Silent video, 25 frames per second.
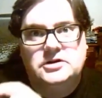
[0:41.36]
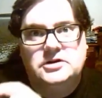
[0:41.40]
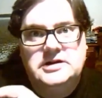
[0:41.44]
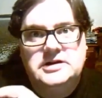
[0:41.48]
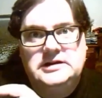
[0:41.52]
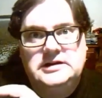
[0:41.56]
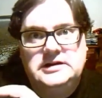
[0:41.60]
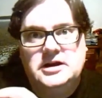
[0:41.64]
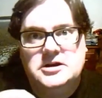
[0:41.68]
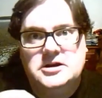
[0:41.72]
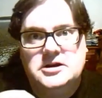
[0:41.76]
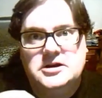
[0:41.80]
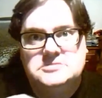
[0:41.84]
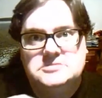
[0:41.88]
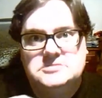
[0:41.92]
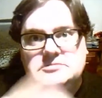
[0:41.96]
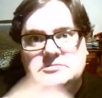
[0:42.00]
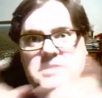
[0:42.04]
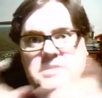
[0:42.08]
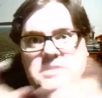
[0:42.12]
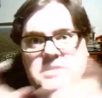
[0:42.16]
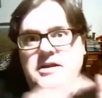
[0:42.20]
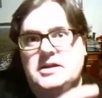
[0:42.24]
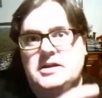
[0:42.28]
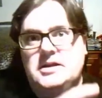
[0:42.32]
.NET code
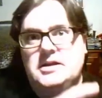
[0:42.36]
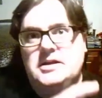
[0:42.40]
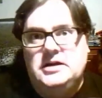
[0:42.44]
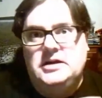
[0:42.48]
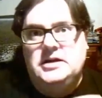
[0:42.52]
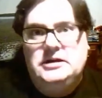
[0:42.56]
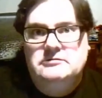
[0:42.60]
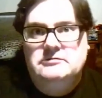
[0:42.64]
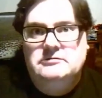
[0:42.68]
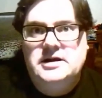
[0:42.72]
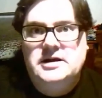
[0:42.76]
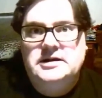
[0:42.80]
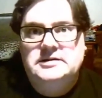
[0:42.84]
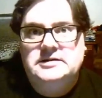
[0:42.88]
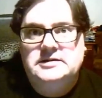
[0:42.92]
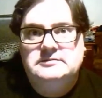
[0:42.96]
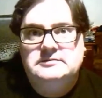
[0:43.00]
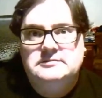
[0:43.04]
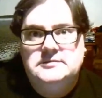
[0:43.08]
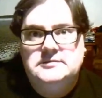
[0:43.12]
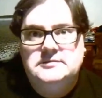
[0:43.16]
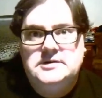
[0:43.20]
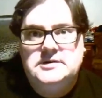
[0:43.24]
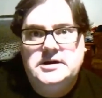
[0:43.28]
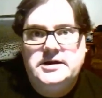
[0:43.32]
and run it
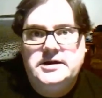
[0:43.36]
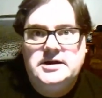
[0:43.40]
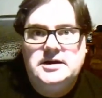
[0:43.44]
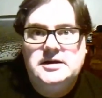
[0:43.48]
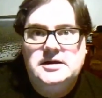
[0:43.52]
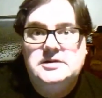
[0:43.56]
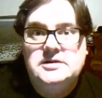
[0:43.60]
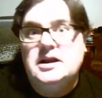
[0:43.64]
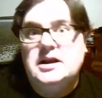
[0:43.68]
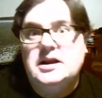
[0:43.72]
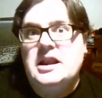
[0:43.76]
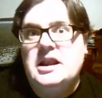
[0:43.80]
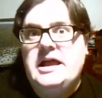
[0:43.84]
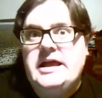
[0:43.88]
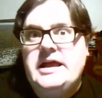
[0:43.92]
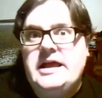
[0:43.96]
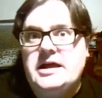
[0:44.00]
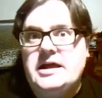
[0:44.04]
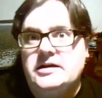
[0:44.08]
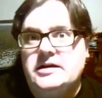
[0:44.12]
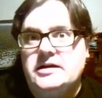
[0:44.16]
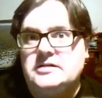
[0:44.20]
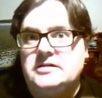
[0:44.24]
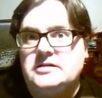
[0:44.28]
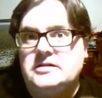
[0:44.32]
in the cloud,
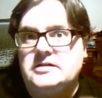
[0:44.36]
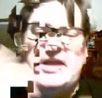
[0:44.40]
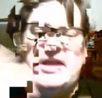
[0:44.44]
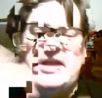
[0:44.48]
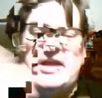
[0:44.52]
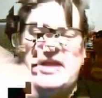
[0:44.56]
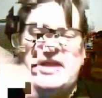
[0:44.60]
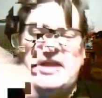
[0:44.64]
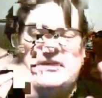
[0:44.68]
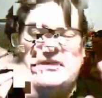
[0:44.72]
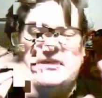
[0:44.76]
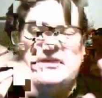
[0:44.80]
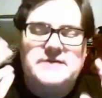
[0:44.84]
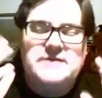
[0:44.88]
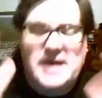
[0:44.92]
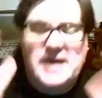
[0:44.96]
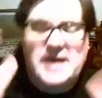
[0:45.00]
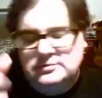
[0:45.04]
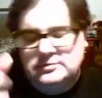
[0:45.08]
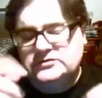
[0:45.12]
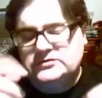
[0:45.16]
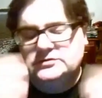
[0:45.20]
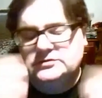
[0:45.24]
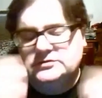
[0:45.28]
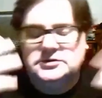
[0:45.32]
and we had table
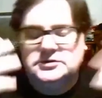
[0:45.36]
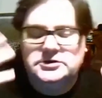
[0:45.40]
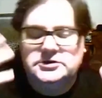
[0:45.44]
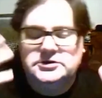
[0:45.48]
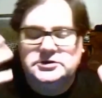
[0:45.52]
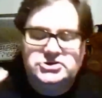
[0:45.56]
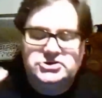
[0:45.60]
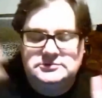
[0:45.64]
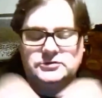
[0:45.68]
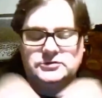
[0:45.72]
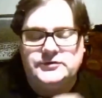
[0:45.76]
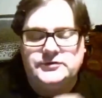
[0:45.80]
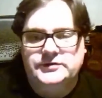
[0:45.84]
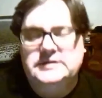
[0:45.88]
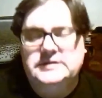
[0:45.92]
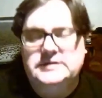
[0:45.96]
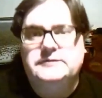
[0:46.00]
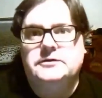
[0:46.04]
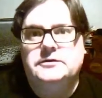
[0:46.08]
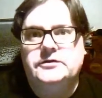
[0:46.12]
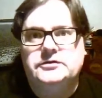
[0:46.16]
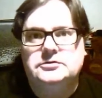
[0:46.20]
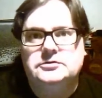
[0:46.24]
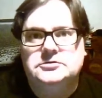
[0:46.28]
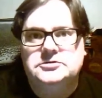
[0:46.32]
storage and all sorts of
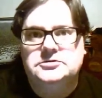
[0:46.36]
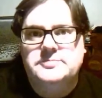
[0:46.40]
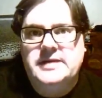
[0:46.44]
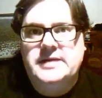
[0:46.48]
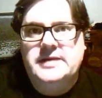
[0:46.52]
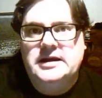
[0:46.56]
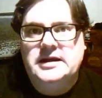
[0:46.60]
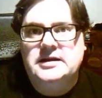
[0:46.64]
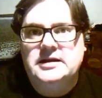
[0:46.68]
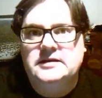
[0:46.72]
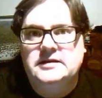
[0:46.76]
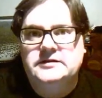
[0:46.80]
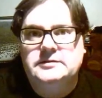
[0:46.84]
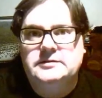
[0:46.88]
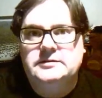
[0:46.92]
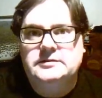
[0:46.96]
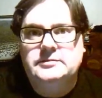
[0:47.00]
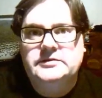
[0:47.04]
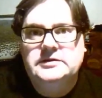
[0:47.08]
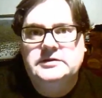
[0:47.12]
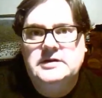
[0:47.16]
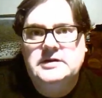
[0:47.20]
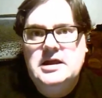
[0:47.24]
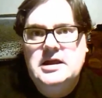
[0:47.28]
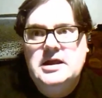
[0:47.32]
different storage
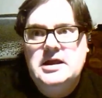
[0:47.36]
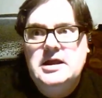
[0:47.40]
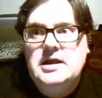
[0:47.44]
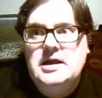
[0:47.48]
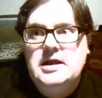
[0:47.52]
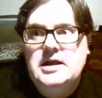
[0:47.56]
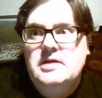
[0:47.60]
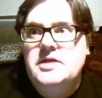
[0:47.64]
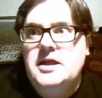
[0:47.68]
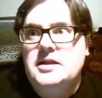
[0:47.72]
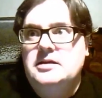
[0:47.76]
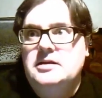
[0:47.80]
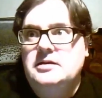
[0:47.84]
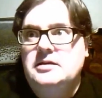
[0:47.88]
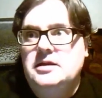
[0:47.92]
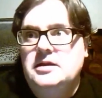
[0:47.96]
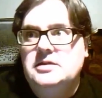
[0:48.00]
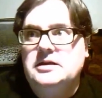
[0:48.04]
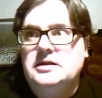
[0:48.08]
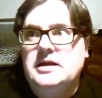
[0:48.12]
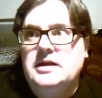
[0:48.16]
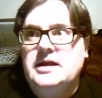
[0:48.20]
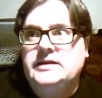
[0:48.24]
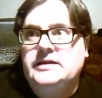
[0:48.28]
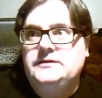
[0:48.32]
mechanisms. Then in
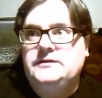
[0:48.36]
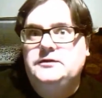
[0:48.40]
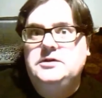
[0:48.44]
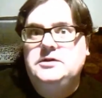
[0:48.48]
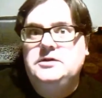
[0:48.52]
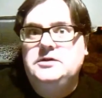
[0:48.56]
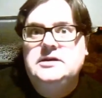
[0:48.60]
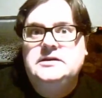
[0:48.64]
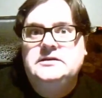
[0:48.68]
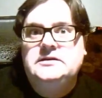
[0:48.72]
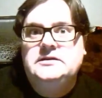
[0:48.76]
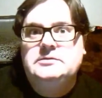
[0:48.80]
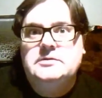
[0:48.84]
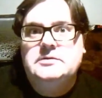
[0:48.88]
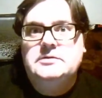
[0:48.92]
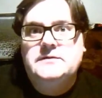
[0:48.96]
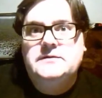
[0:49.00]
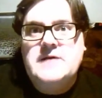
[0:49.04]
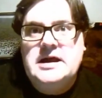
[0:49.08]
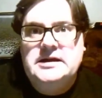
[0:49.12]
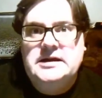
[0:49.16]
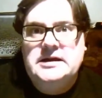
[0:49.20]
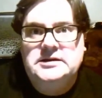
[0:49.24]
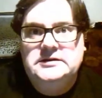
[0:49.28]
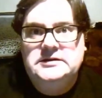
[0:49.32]
the last few years, we've
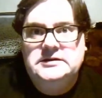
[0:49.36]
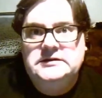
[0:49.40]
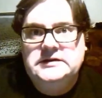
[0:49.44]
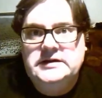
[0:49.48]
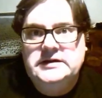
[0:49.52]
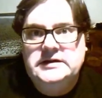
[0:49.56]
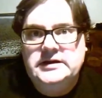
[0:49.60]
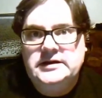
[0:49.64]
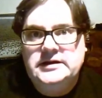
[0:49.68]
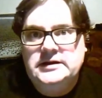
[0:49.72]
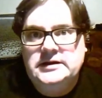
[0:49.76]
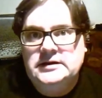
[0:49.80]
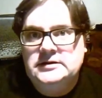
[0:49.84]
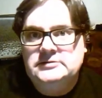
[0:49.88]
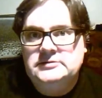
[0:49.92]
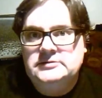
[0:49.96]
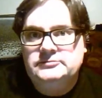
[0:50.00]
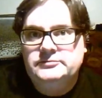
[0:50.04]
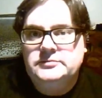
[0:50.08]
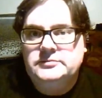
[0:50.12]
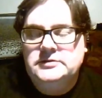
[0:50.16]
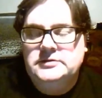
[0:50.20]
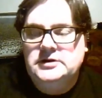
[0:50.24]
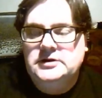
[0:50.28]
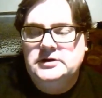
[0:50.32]
added
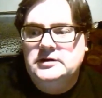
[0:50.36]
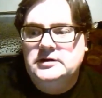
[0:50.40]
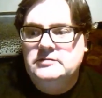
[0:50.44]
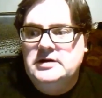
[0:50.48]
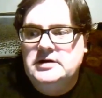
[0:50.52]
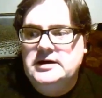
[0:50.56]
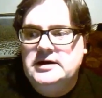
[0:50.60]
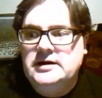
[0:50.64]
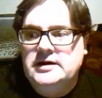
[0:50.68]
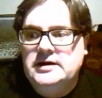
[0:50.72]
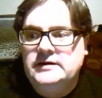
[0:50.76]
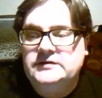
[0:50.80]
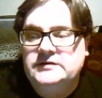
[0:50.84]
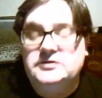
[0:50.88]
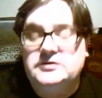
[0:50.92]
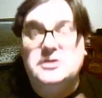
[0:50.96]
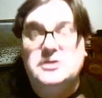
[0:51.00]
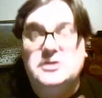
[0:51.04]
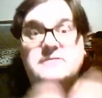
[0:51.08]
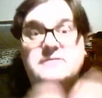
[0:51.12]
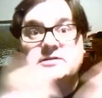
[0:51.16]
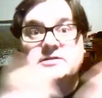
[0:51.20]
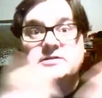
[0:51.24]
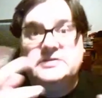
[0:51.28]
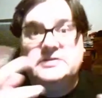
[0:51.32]

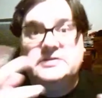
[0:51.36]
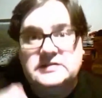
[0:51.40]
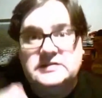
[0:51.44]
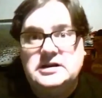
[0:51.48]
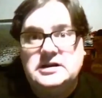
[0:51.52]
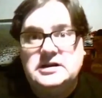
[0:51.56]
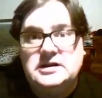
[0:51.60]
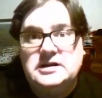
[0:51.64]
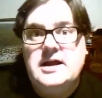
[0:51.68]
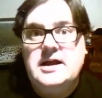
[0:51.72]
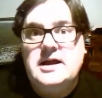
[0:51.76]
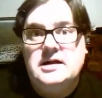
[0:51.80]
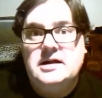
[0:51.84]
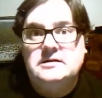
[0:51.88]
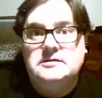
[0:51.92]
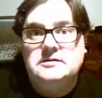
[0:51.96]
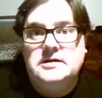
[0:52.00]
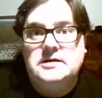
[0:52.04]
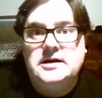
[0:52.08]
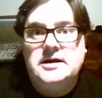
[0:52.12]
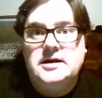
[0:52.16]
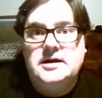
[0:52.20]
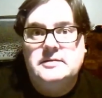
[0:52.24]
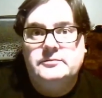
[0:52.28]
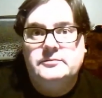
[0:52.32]
services in the
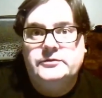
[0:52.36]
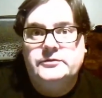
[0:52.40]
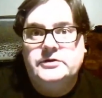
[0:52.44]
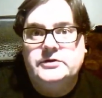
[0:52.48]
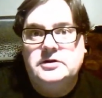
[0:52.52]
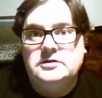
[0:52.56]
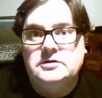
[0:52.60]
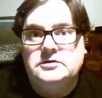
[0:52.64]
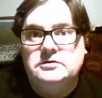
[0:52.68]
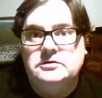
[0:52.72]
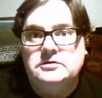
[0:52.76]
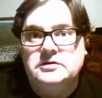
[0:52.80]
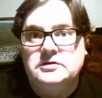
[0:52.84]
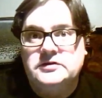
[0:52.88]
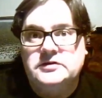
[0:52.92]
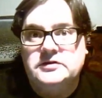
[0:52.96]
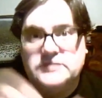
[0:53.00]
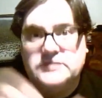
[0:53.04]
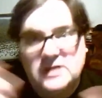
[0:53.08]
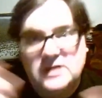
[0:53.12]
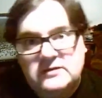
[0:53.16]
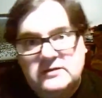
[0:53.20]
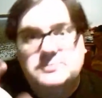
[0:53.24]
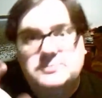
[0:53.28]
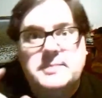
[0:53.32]
cloud, so doing
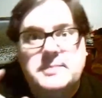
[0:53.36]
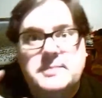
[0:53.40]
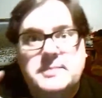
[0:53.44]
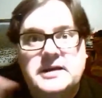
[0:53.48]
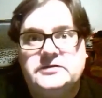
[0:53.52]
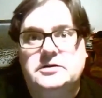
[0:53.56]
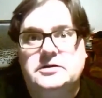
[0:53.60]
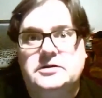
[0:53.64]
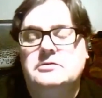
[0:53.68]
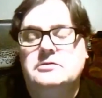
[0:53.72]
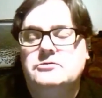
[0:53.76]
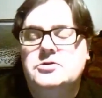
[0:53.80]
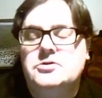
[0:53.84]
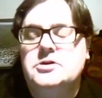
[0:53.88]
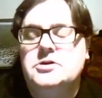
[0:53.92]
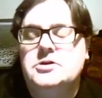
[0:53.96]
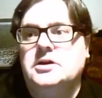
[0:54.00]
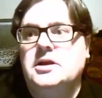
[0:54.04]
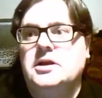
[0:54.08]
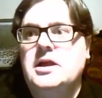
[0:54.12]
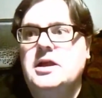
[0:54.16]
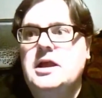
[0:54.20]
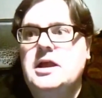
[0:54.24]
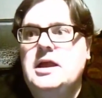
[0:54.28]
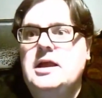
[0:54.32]
service bus style
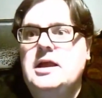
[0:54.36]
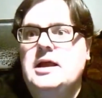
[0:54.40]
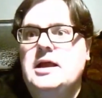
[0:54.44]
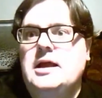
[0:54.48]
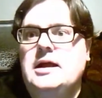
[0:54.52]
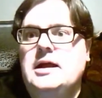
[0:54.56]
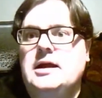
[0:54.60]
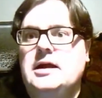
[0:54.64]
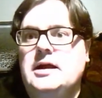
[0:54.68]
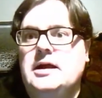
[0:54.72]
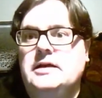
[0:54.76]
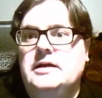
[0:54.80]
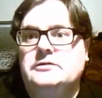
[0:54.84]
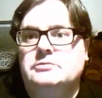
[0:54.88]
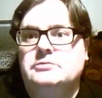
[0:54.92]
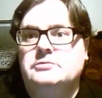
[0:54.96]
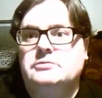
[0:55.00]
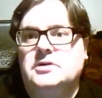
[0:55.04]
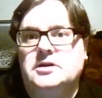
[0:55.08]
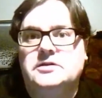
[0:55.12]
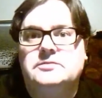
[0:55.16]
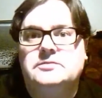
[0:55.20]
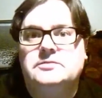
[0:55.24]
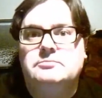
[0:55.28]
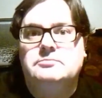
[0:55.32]
work, as
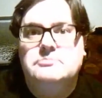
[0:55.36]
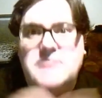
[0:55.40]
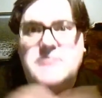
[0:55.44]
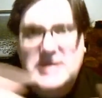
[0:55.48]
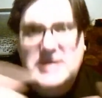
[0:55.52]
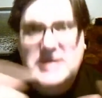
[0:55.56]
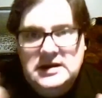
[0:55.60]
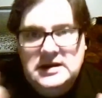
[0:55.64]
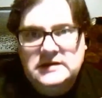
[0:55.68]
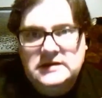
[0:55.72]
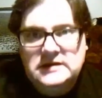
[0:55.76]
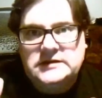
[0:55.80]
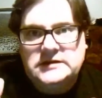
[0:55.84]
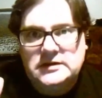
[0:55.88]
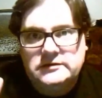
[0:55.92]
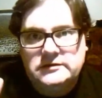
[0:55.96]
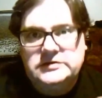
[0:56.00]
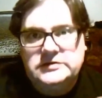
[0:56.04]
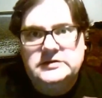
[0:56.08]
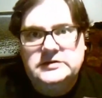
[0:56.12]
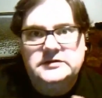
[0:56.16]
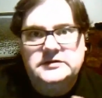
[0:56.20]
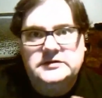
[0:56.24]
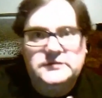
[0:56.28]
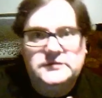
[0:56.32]
well as media
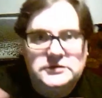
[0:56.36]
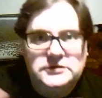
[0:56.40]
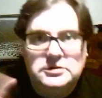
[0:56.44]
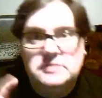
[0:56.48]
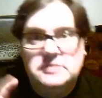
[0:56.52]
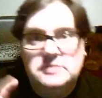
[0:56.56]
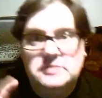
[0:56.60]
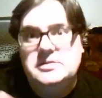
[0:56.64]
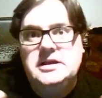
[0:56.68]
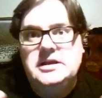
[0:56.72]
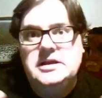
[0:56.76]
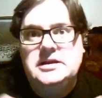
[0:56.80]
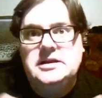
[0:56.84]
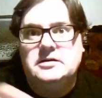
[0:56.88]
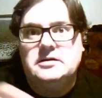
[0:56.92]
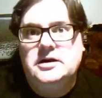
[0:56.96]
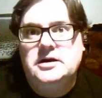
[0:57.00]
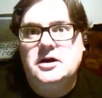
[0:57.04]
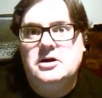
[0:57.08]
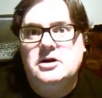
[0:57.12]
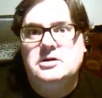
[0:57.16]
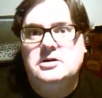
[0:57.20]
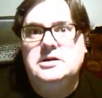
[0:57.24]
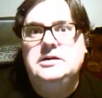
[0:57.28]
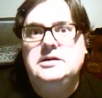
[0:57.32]
services for doing media
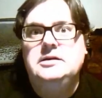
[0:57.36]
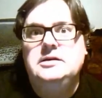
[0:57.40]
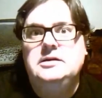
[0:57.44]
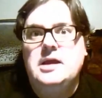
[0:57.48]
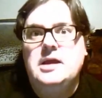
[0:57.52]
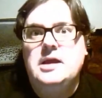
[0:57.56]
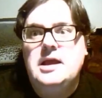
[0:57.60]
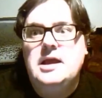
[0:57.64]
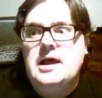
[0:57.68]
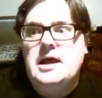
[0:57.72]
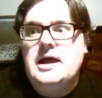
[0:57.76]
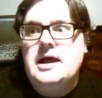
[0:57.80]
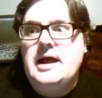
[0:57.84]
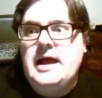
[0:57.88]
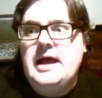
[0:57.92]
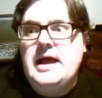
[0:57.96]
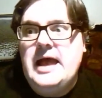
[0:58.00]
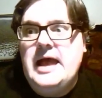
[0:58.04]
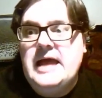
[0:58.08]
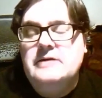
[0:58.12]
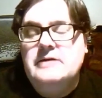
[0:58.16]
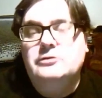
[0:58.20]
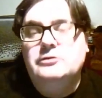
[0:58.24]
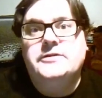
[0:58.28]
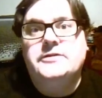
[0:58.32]
encoding,
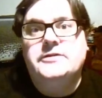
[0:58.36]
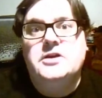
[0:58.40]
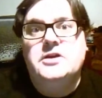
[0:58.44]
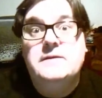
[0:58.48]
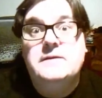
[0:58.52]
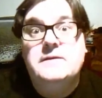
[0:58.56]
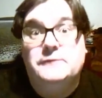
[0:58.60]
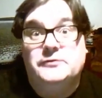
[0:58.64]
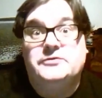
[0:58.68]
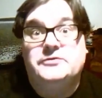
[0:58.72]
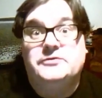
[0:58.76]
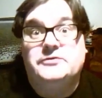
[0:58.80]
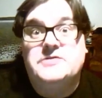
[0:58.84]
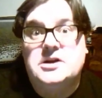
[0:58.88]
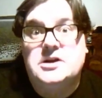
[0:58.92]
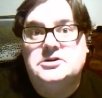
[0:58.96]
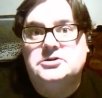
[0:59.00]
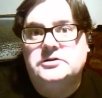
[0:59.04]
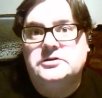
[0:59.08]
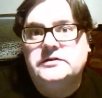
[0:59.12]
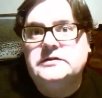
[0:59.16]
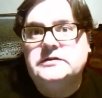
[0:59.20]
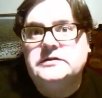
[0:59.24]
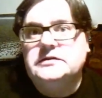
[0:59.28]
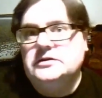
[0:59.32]
and also
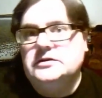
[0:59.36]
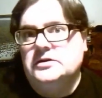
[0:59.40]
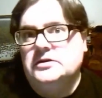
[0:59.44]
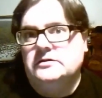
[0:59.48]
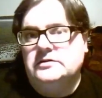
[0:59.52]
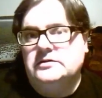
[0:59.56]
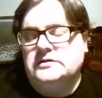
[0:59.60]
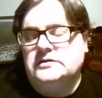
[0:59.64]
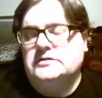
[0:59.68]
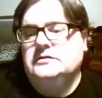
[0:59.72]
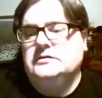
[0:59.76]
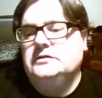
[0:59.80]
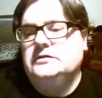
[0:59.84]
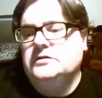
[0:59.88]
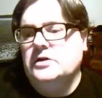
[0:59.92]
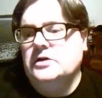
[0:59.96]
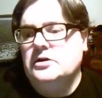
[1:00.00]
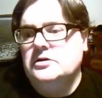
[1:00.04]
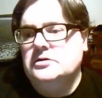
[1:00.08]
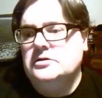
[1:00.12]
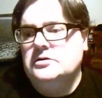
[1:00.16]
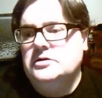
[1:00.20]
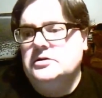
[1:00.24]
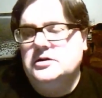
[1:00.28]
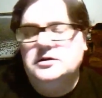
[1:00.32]
infrastructure as a service. So
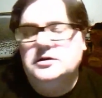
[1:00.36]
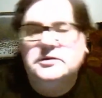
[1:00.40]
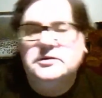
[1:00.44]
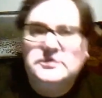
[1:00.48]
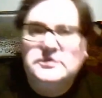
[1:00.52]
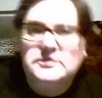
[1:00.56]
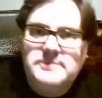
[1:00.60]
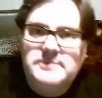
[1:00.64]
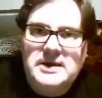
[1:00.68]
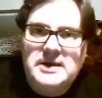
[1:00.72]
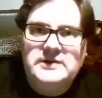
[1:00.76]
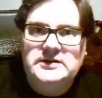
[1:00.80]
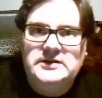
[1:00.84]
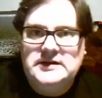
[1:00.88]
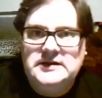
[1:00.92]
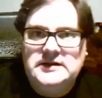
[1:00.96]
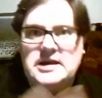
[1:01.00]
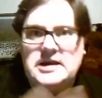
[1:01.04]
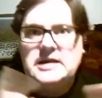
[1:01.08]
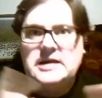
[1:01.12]
you can just basically take